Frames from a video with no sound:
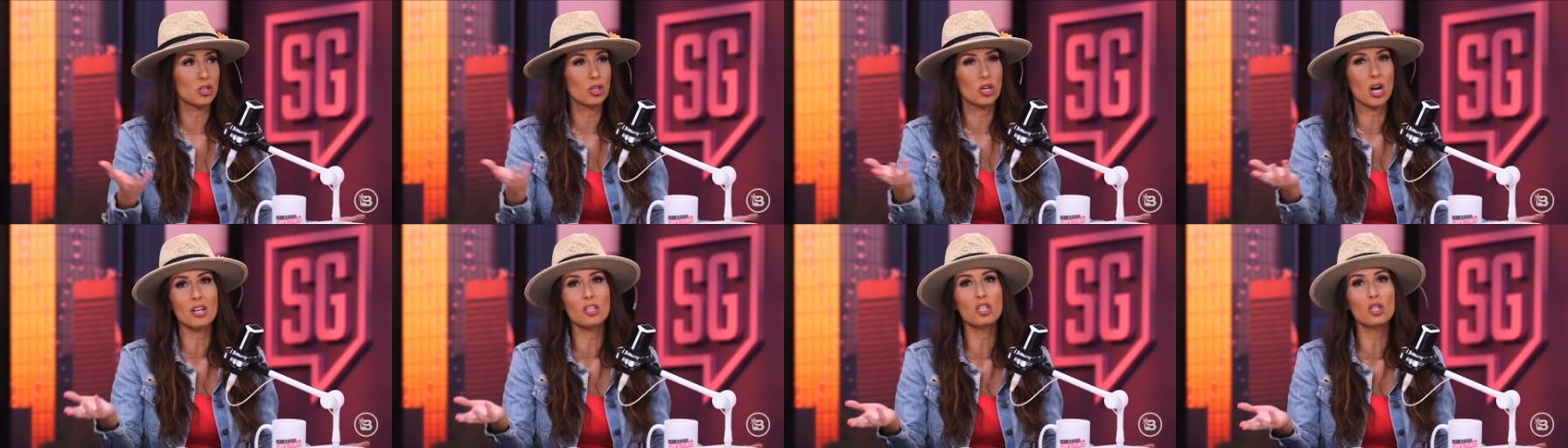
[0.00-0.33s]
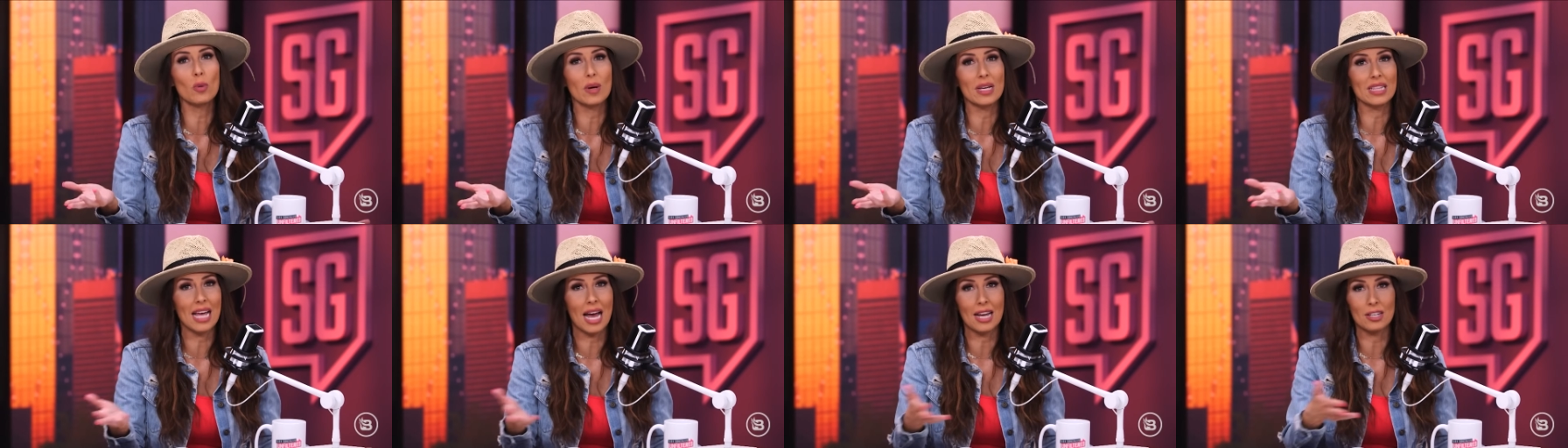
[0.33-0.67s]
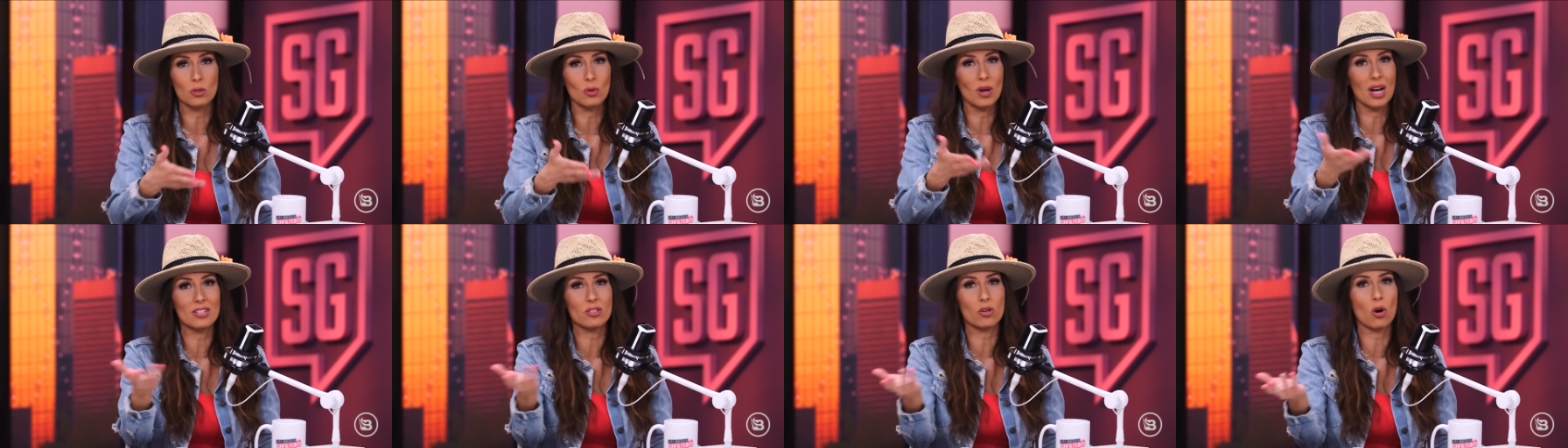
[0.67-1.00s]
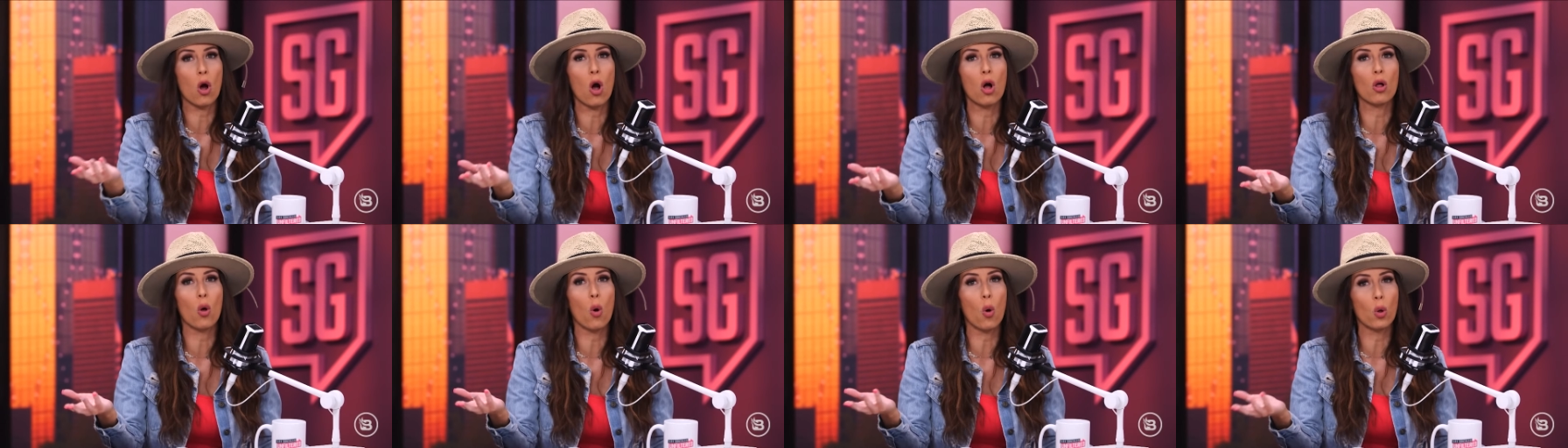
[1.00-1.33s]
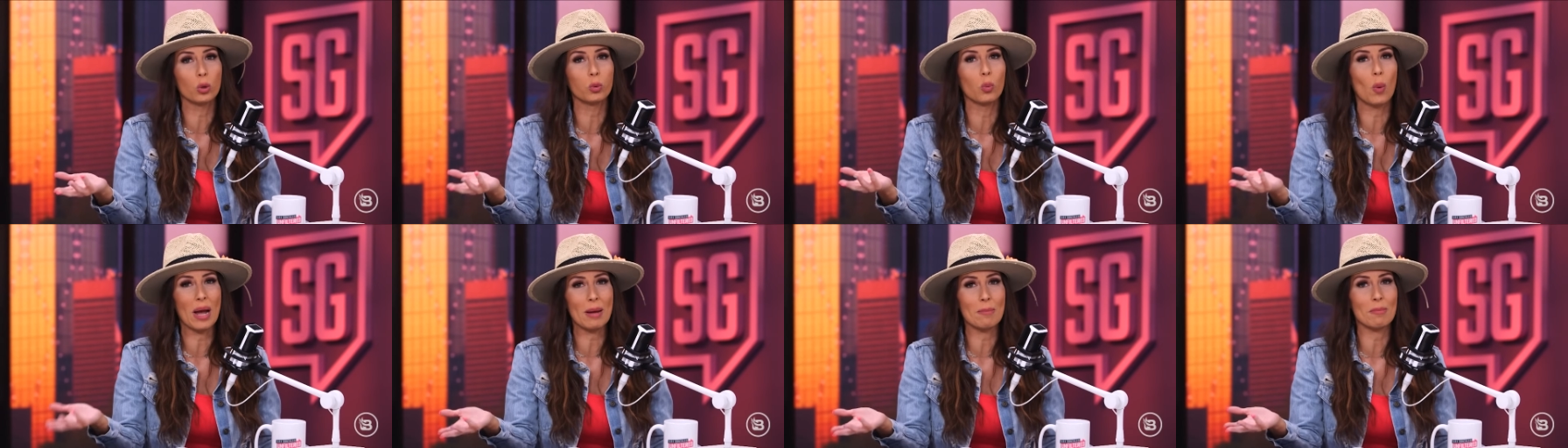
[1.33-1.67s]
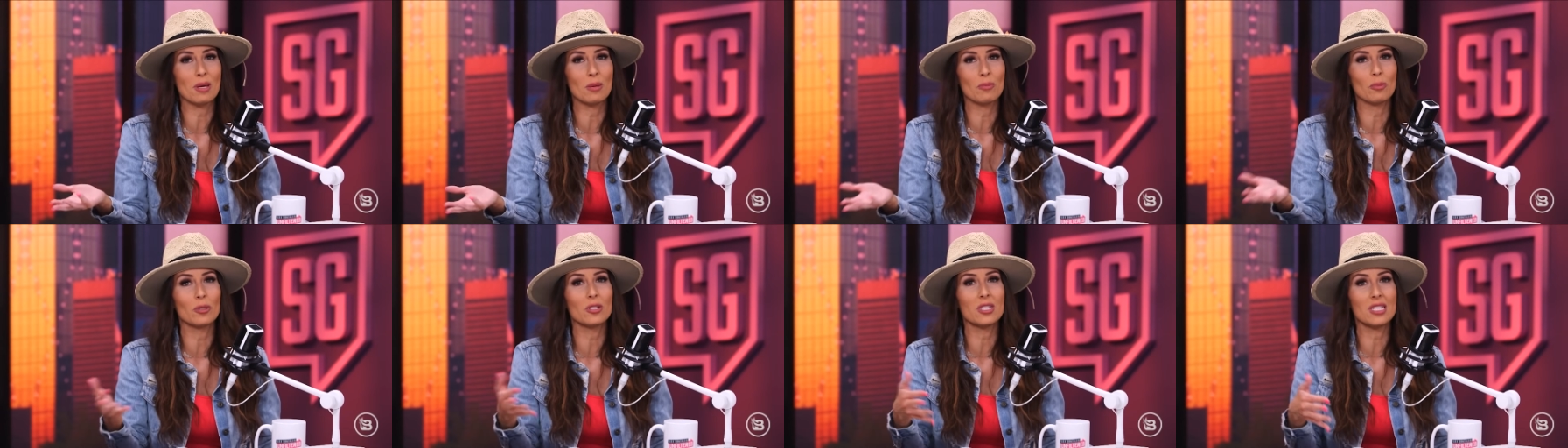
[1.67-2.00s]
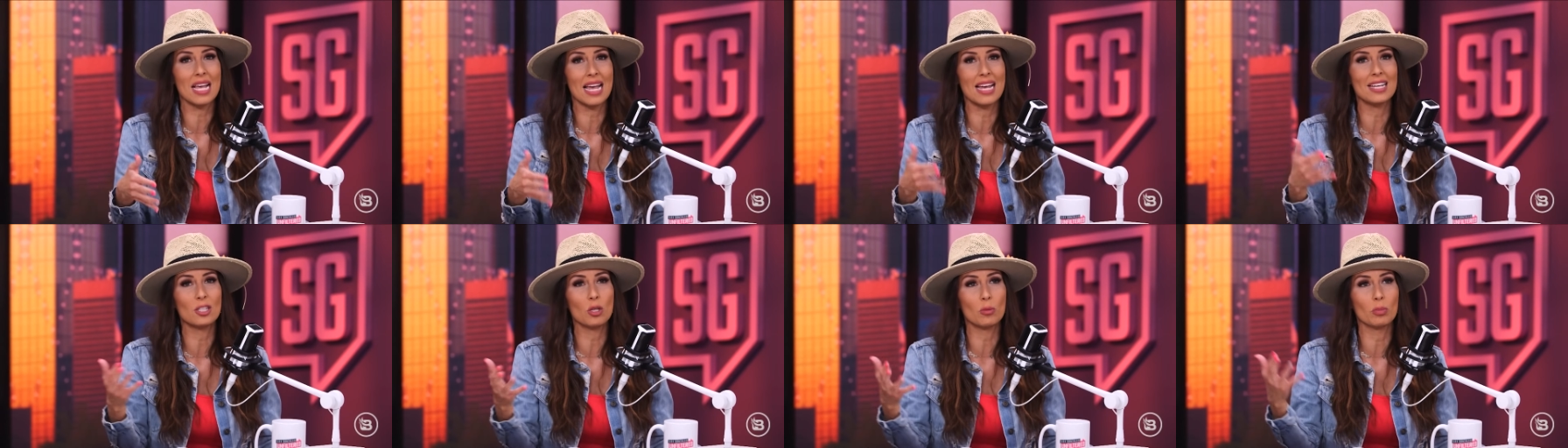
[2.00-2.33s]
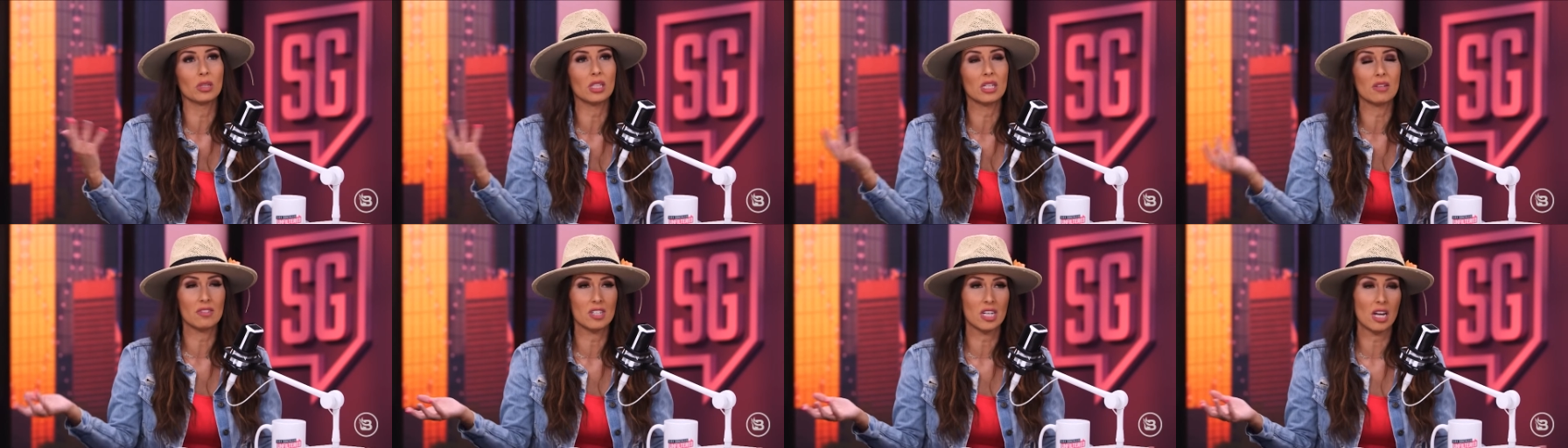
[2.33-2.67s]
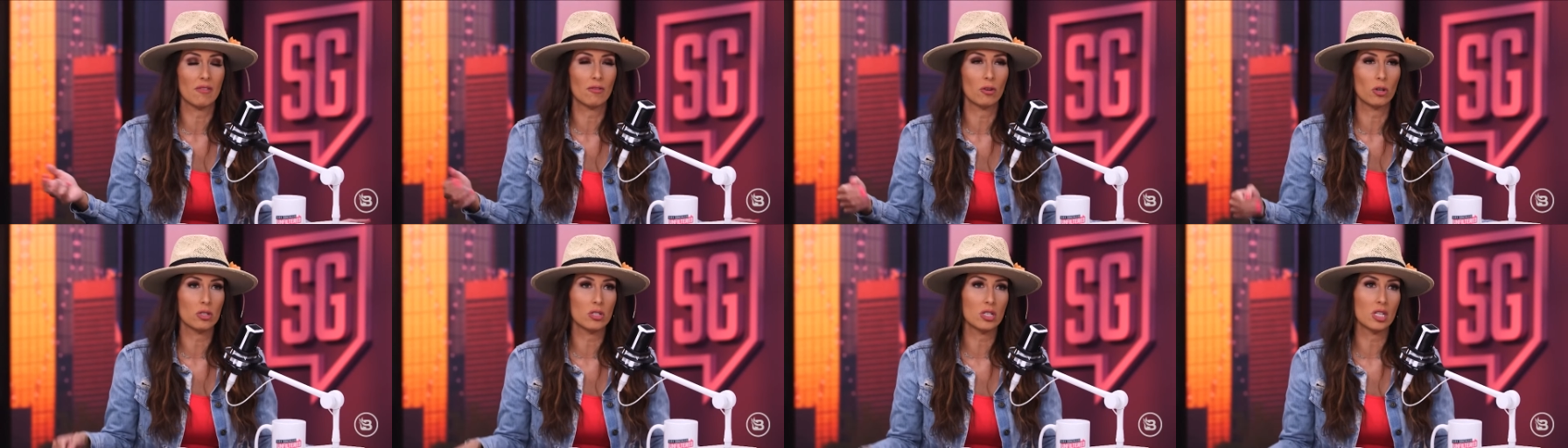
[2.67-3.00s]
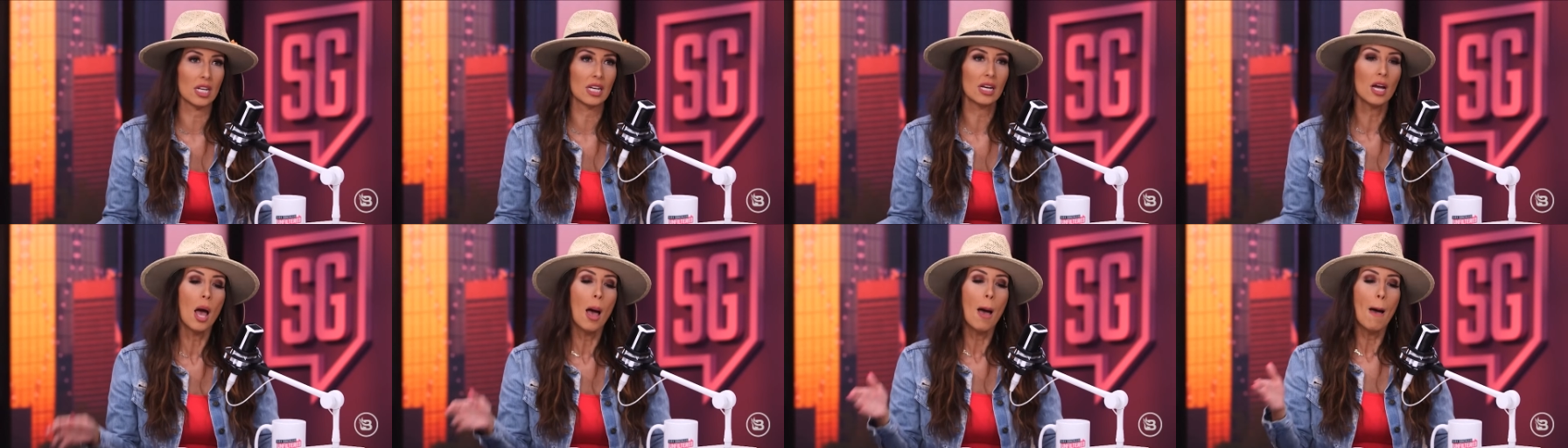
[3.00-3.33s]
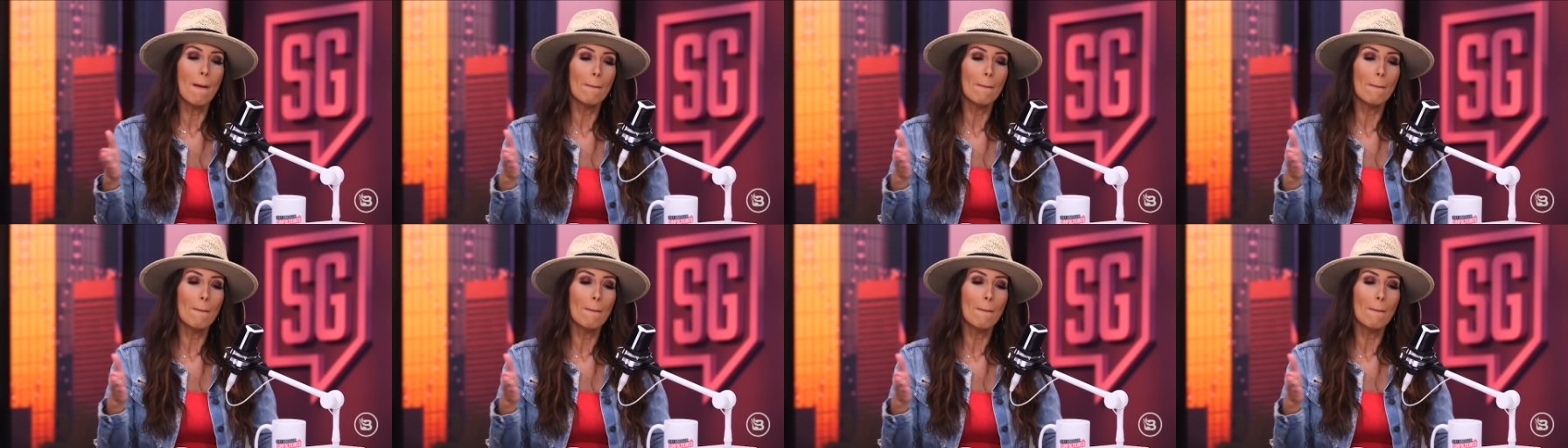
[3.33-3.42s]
You're not doing that. You guys are all old white people saying you believe in diversity.